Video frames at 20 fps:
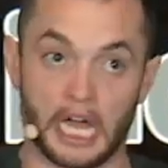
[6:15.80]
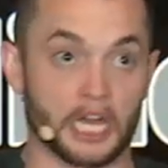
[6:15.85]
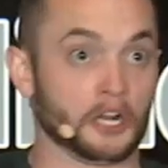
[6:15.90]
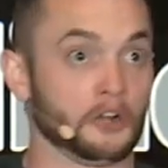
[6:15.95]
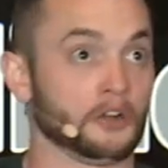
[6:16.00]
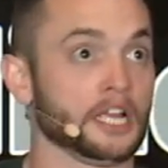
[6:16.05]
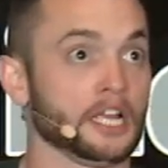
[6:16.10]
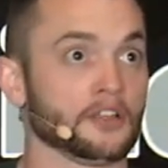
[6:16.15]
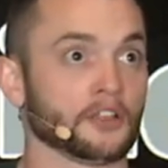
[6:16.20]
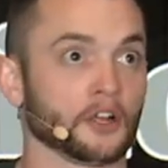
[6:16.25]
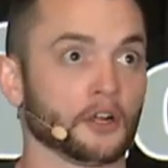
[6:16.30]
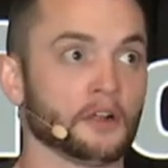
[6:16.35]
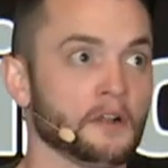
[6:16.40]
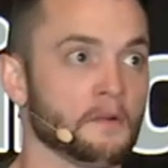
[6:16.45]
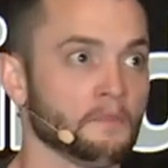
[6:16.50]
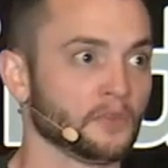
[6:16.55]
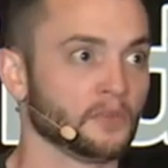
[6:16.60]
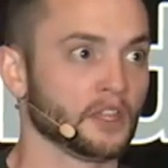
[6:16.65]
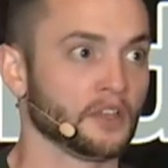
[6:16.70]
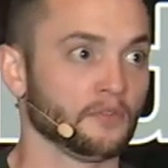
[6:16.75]
I don't either.
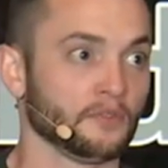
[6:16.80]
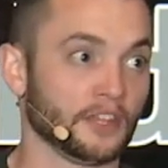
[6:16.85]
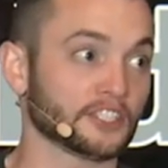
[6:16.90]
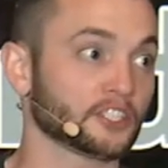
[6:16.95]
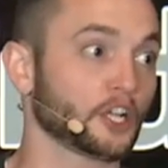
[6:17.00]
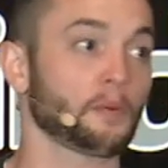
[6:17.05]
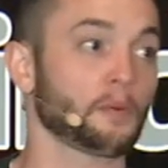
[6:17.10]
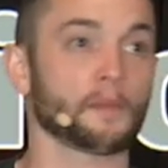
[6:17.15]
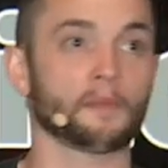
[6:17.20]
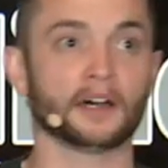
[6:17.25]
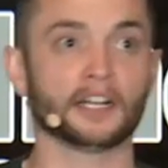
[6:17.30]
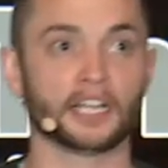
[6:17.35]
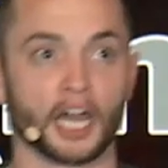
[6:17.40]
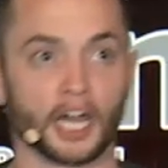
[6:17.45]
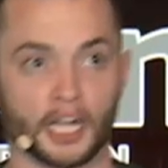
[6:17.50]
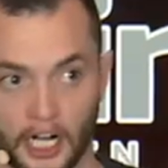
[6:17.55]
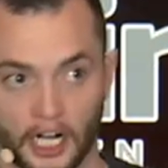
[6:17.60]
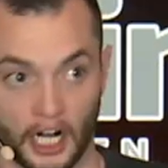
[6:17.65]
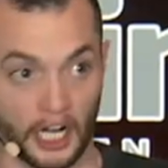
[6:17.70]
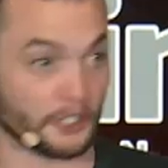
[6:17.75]
Let's go put money
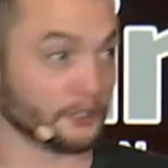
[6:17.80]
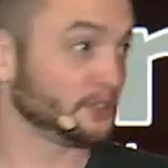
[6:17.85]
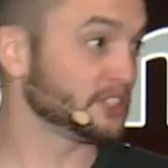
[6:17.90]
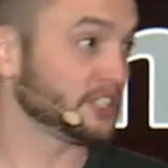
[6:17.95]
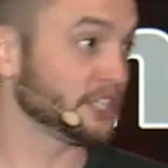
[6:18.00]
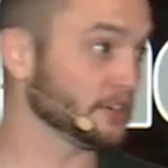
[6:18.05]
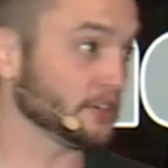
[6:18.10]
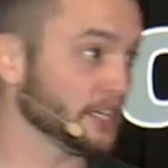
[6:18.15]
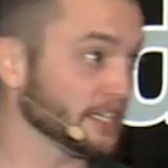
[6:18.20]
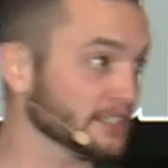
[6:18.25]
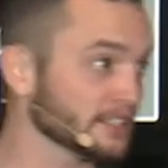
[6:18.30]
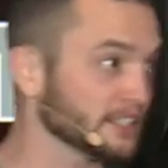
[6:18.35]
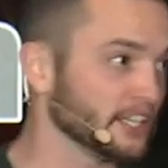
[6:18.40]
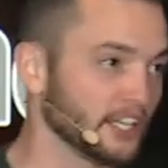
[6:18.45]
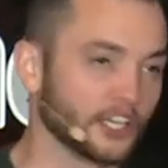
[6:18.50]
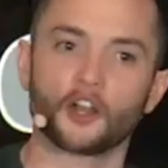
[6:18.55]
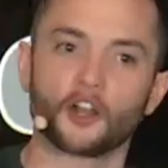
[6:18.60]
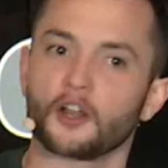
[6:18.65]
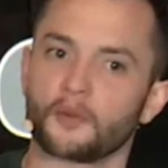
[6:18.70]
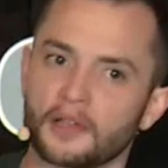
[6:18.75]
on it. Are you serious?
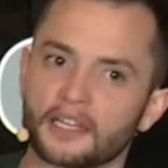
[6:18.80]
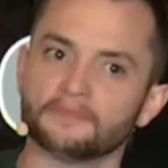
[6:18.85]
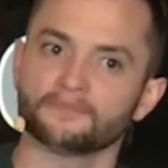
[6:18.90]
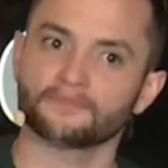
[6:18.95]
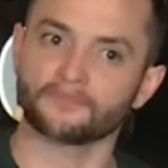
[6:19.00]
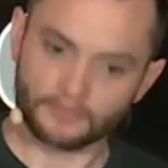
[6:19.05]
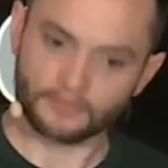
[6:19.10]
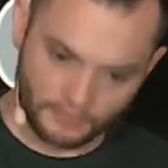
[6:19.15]
You know what I mean?